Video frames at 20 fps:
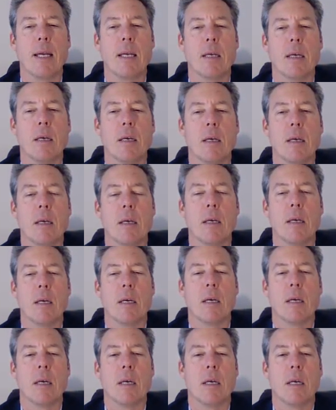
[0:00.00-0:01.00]
Okay,
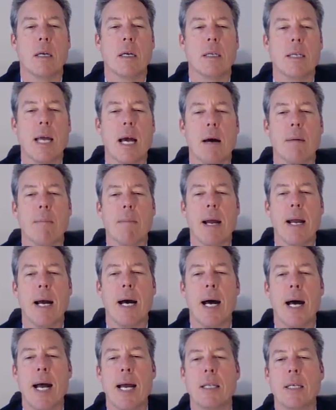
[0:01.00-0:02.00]

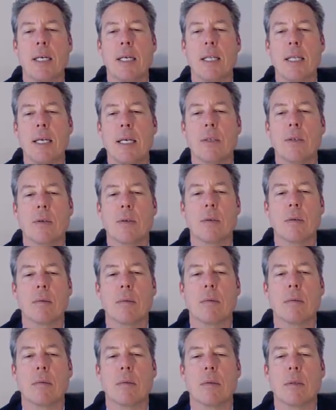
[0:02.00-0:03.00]
now my high, look at
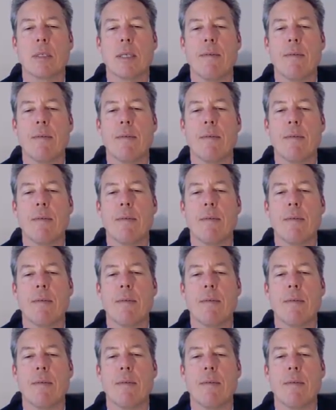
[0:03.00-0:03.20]
this,